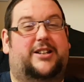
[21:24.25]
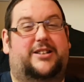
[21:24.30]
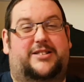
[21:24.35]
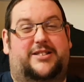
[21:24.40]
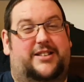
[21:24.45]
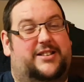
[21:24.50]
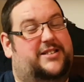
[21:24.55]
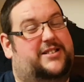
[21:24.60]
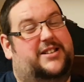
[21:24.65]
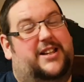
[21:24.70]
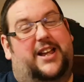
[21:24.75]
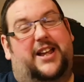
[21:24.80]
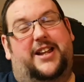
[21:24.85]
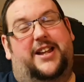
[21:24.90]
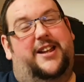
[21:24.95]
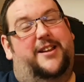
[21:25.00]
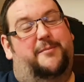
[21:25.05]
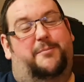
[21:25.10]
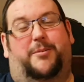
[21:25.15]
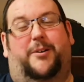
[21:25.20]
Since then,
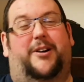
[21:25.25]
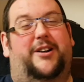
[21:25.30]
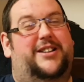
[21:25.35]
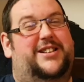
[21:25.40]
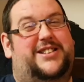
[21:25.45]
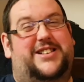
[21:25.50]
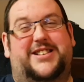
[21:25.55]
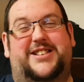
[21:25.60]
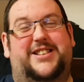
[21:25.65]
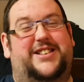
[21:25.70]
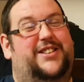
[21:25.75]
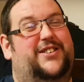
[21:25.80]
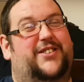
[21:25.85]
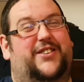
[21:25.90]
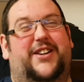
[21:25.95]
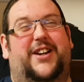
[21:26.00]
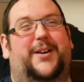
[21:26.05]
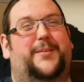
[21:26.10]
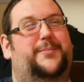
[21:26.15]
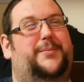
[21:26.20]
the prices have
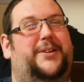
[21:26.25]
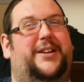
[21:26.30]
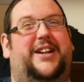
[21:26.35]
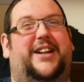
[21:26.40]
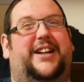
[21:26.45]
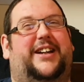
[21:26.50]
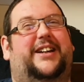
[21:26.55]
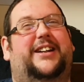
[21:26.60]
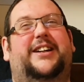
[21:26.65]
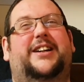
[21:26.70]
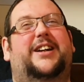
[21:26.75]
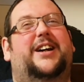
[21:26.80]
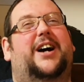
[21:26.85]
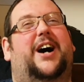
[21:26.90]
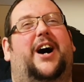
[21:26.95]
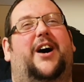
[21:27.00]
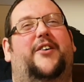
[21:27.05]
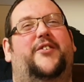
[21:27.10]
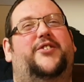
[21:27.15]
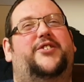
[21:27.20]
gone up on it.
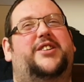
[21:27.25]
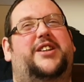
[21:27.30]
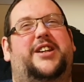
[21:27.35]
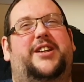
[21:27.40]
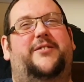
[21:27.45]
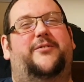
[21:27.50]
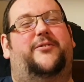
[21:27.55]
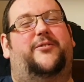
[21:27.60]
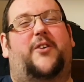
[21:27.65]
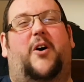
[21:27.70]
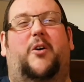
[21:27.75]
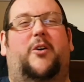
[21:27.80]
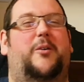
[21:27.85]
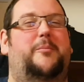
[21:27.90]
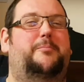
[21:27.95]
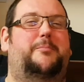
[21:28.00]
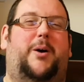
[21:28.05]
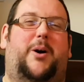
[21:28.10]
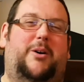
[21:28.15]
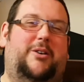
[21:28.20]
I've seen
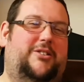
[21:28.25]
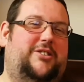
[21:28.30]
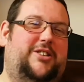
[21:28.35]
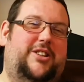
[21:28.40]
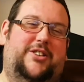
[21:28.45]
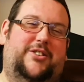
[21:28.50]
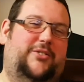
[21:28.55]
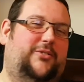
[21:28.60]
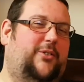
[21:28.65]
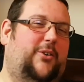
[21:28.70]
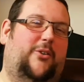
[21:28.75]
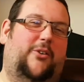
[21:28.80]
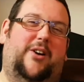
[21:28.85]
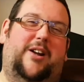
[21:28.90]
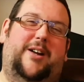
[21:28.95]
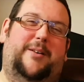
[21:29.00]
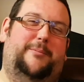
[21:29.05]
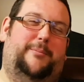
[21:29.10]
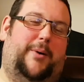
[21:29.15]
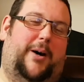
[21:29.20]
foreign boxes for
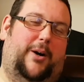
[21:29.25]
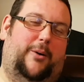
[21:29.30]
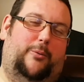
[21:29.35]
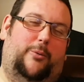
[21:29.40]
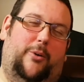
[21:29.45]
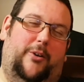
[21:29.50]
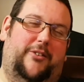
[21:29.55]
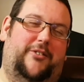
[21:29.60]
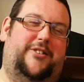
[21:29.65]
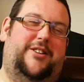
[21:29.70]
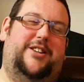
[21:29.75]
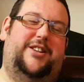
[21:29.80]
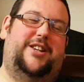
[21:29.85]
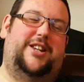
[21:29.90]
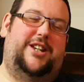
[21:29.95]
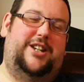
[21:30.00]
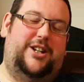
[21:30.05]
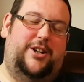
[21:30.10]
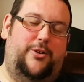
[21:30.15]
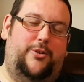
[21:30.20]
it, but I wanted
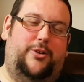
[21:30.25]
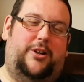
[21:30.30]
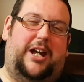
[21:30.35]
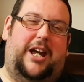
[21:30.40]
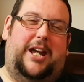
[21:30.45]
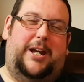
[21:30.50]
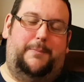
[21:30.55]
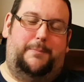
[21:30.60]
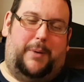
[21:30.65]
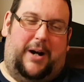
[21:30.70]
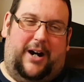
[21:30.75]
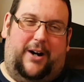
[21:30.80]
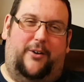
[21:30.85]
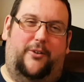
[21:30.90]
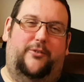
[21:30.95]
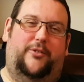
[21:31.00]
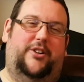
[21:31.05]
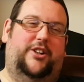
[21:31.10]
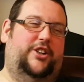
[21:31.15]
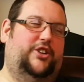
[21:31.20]
the UK
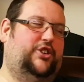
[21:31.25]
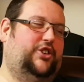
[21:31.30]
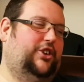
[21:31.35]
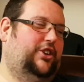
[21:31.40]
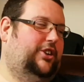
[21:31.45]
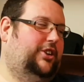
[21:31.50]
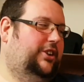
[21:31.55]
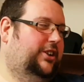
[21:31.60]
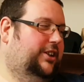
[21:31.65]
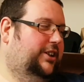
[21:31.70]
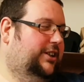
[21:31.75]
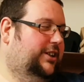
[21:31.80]
PAL version.